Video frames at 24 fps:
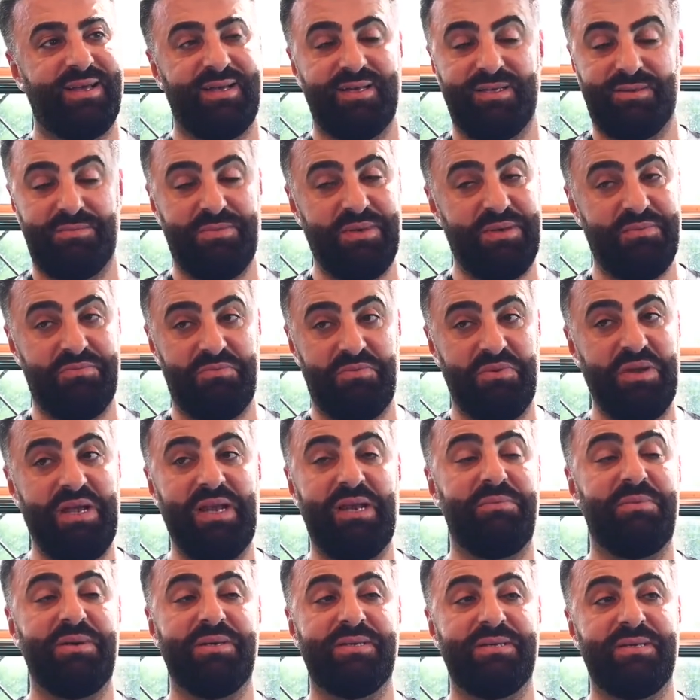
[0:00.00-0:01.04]
It's been
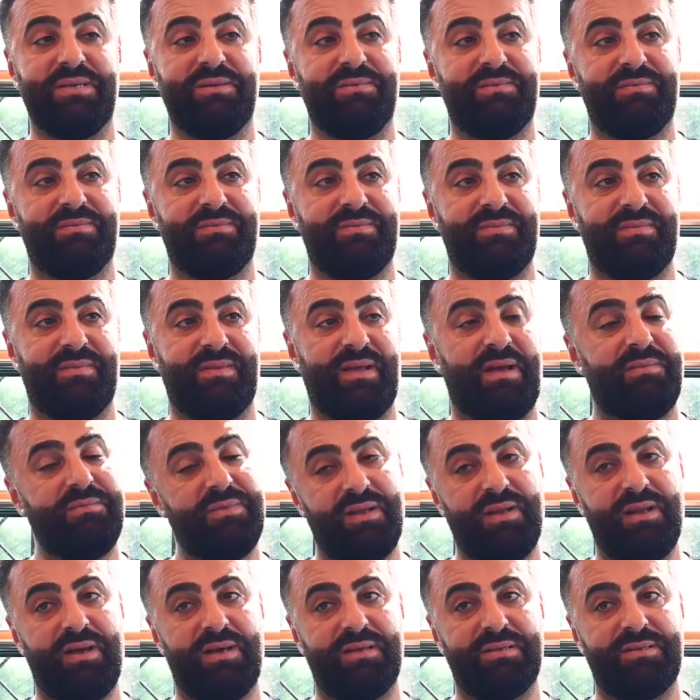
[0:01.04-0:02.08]
really busy.
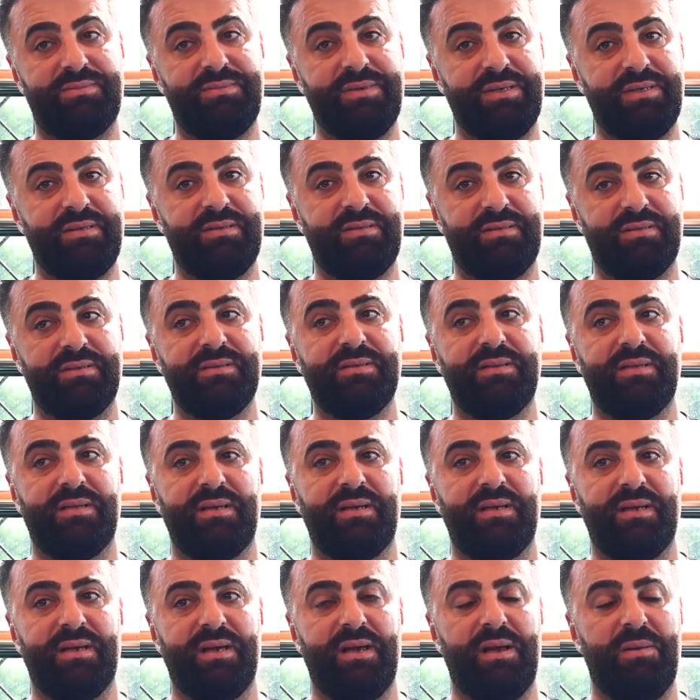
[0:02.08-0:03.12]
Alhamdulillah, it's been
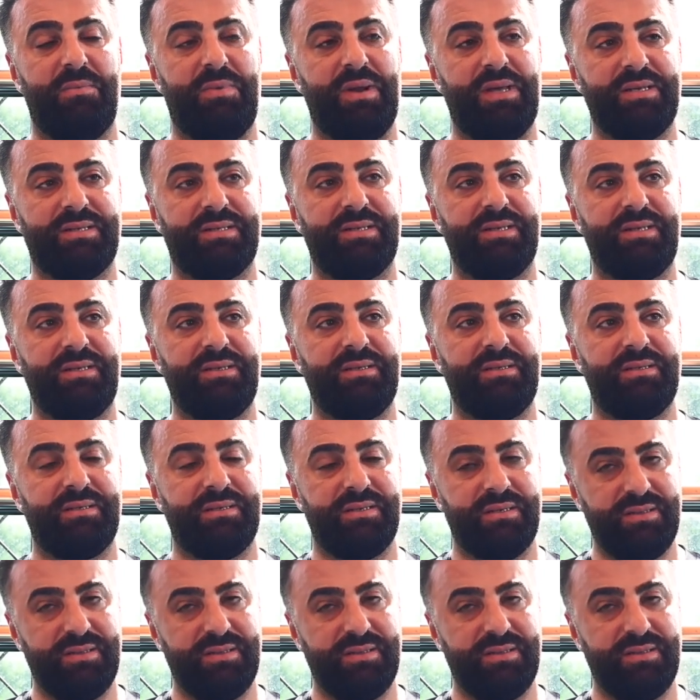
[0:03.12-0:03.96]
a blessing.